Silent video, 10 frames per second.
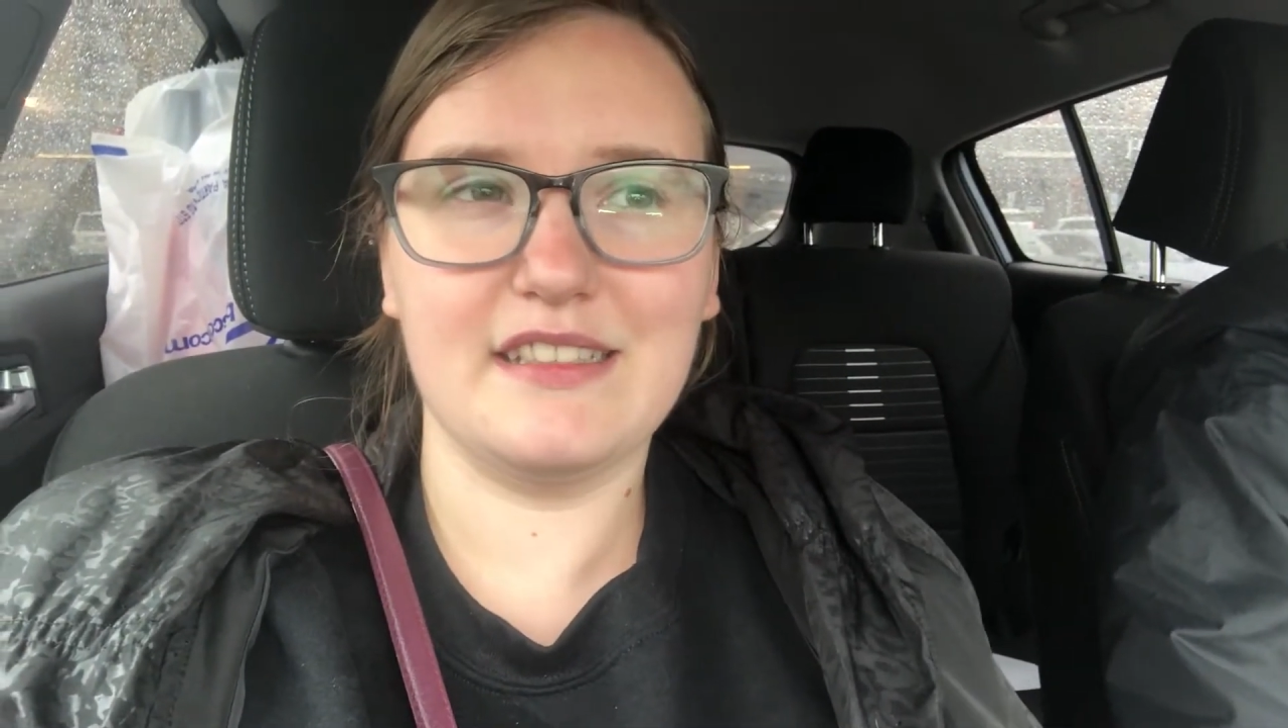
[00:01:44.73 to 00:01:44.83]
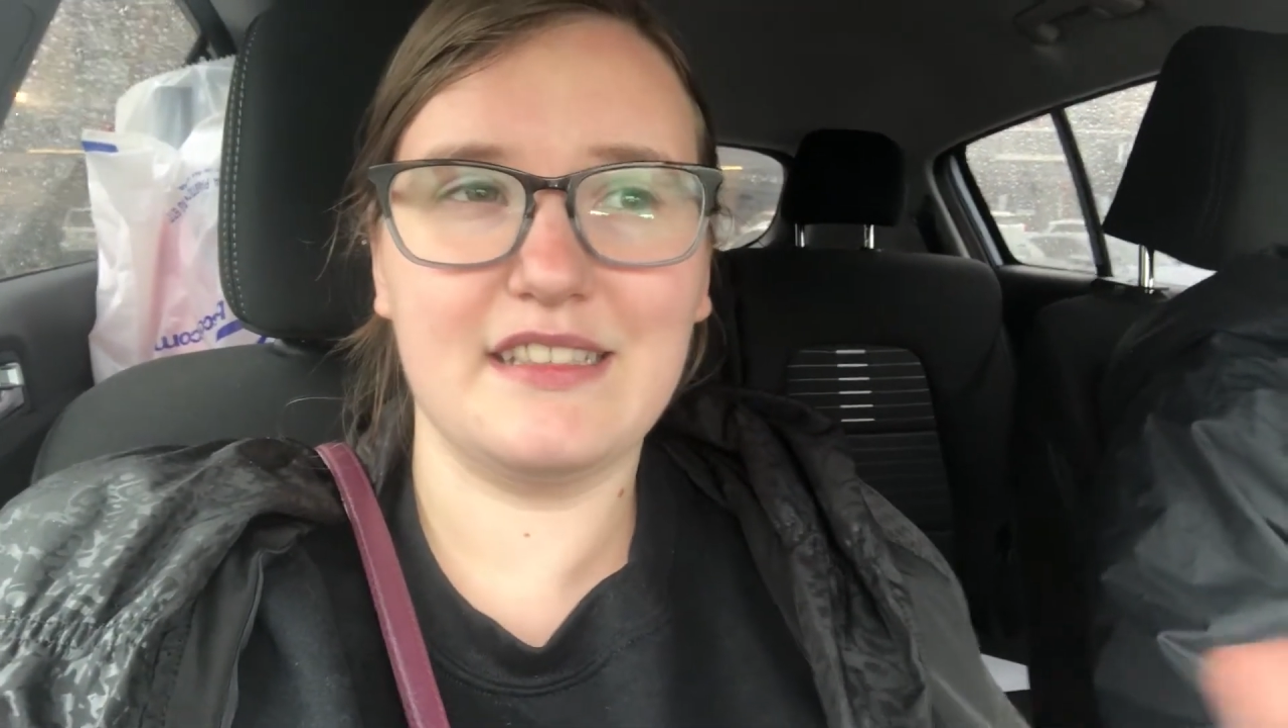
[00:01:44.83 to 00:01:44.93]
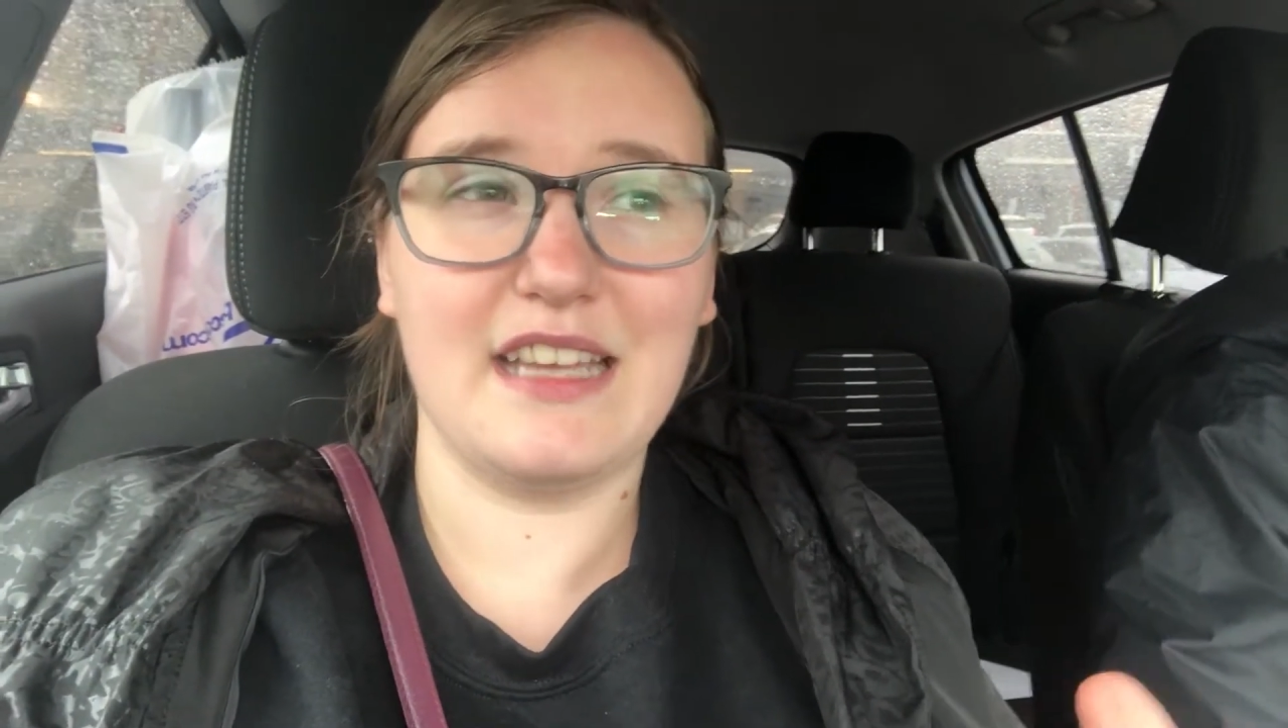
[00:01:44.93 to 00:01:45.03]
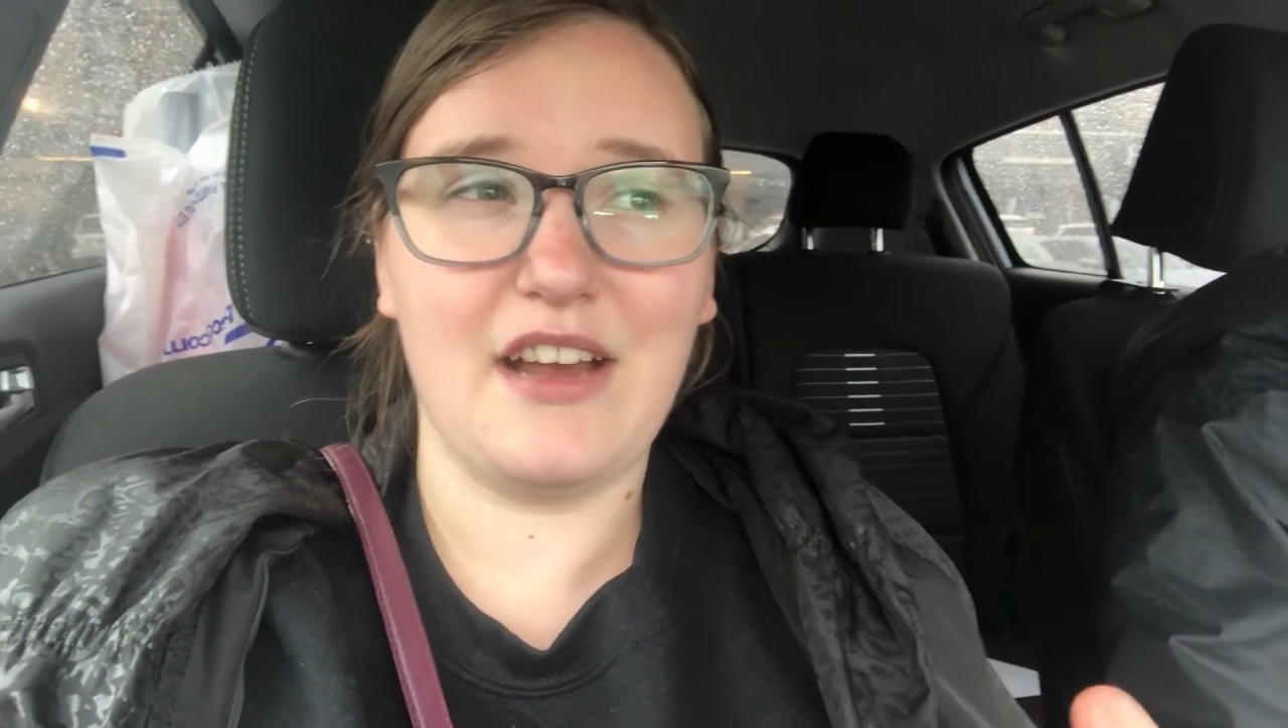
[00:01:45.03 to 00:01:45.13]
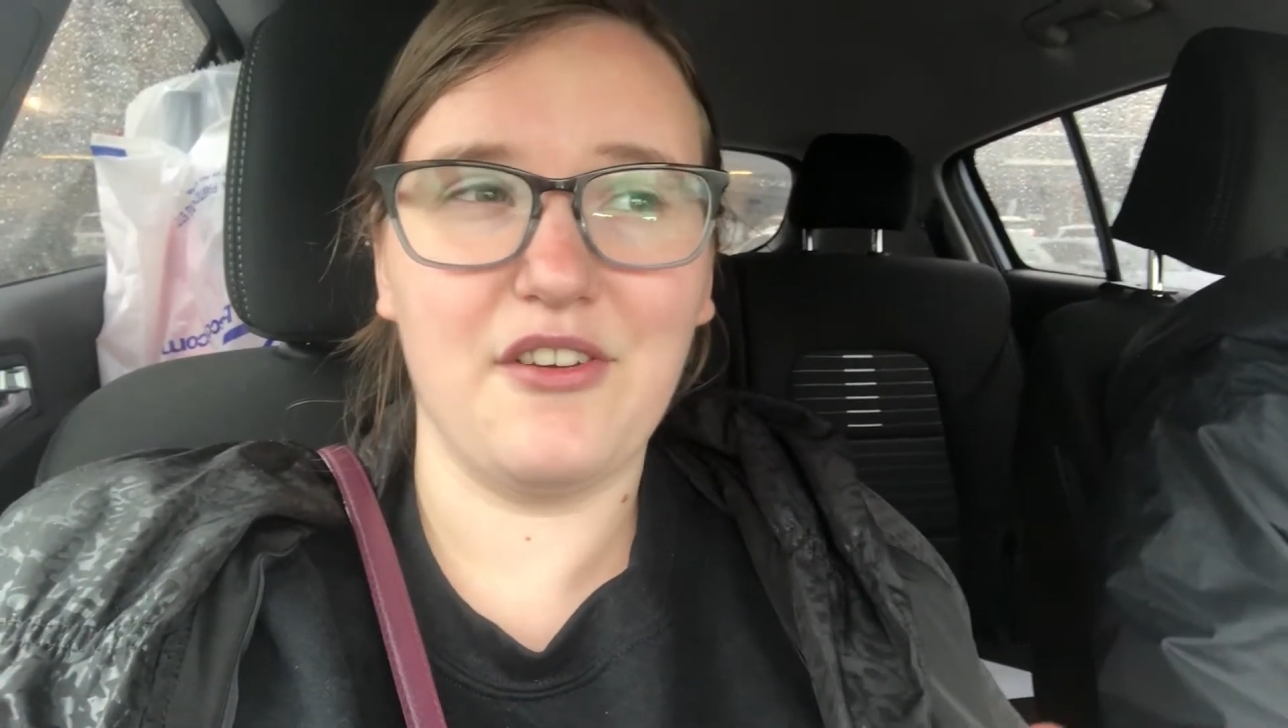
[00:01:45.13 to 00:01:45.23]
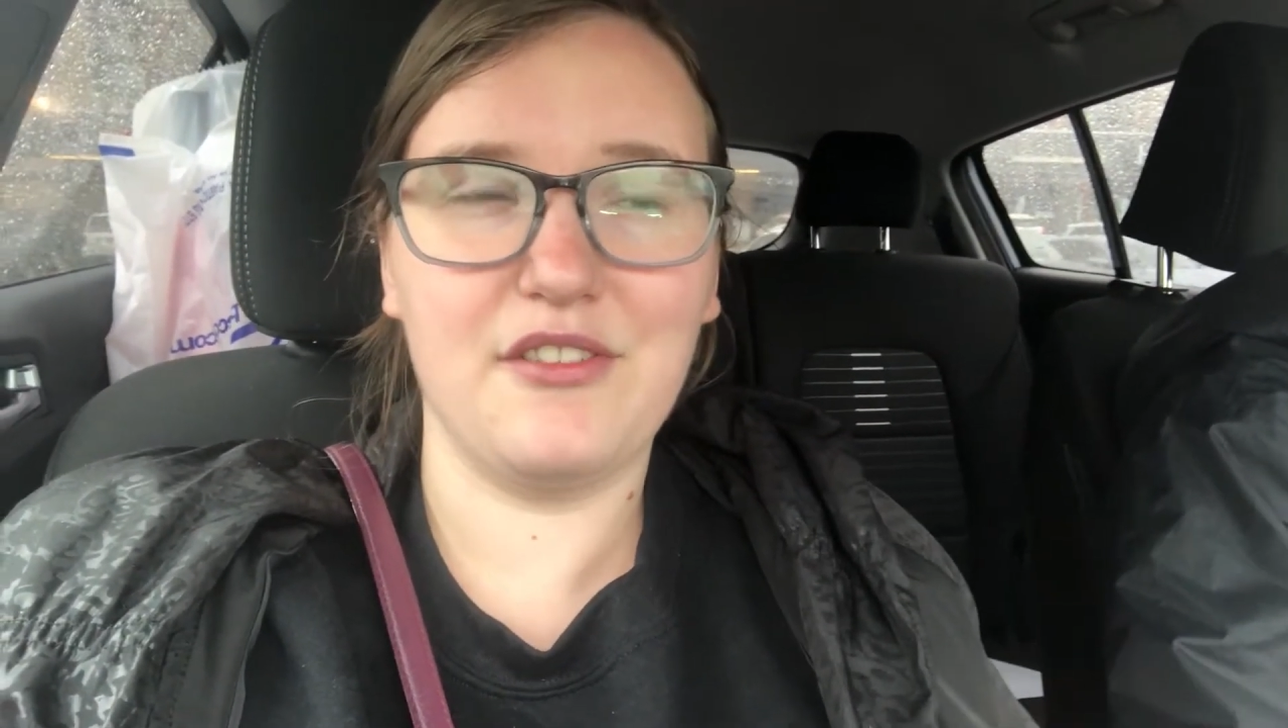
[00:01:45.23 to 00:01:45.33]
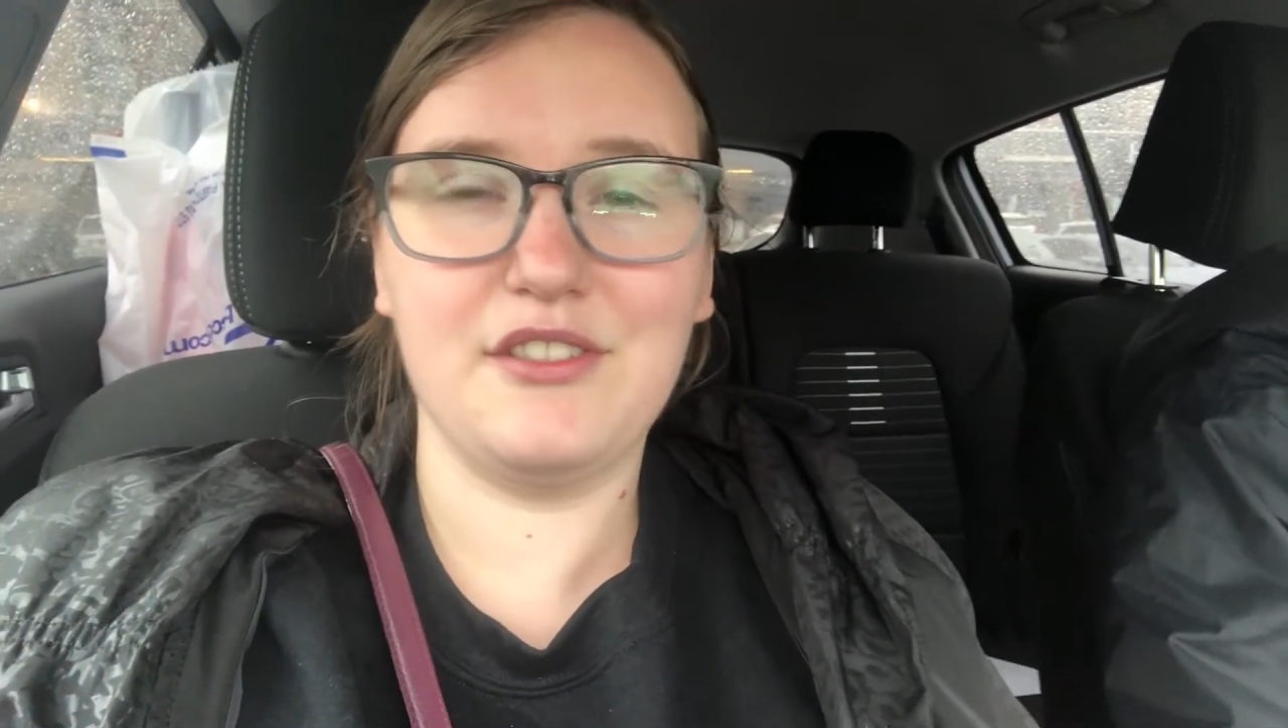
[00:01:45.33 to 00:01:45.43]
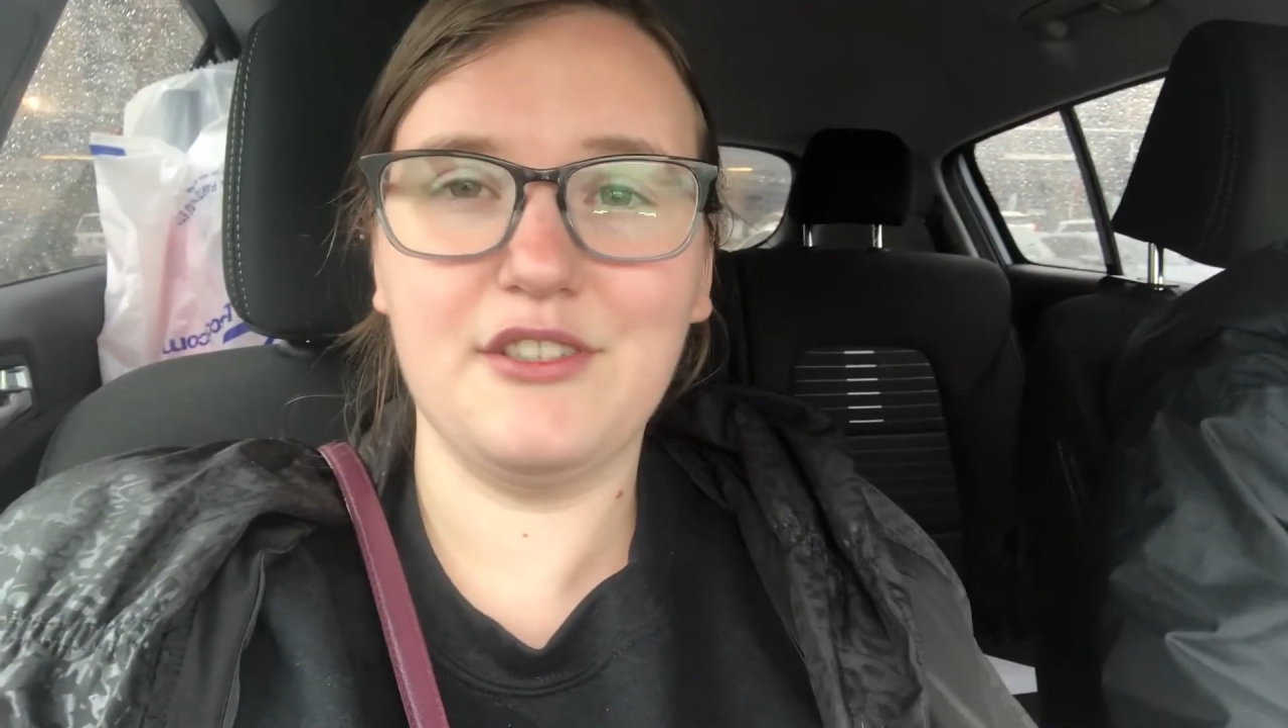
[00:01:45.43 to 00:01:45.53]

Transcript: south